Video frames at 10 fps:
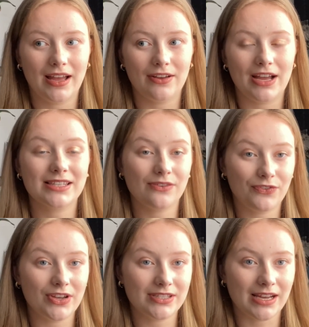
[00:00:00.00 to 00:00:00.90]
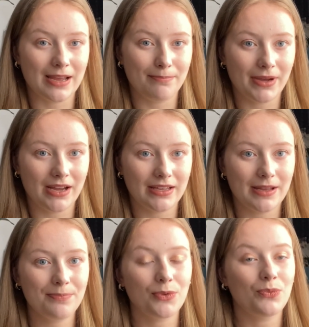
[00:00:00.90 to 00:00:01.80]
as a first time buyer
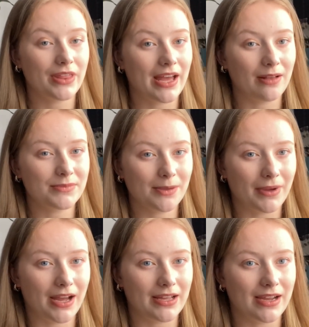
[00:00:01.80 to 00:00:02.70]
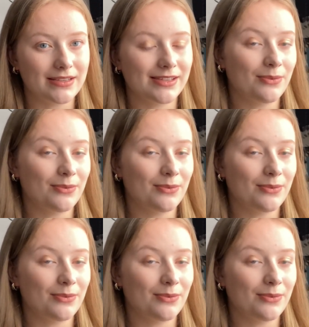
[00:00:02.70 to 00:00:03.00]
with a Help to Buy ISA